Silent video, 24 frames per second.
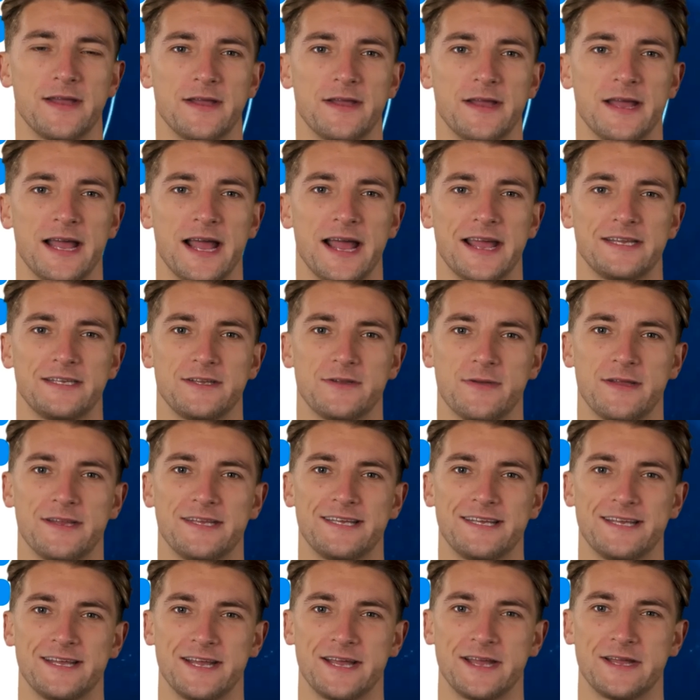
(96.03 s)
The answer is
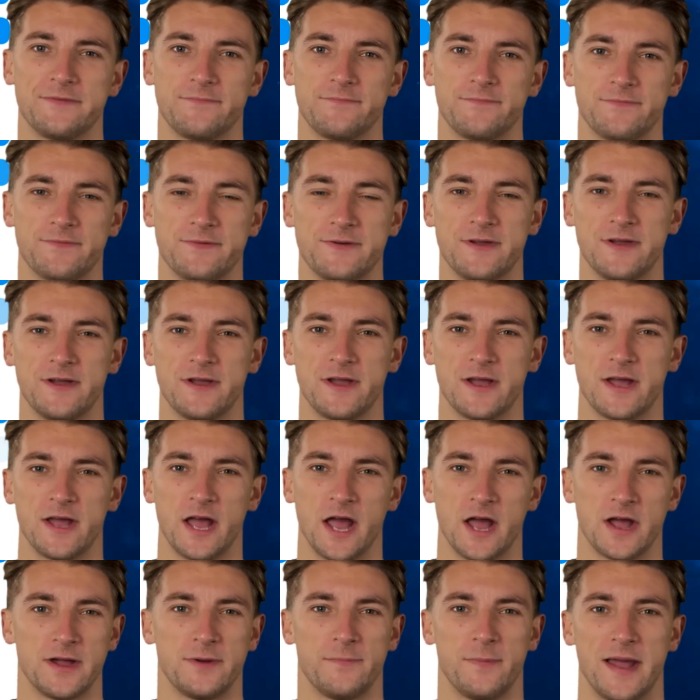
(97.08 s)
C.
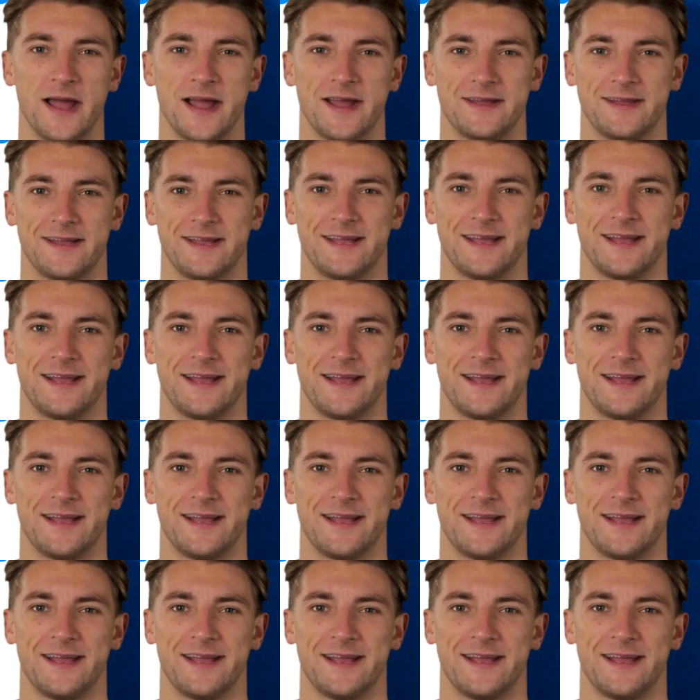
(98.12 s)
Honeypot.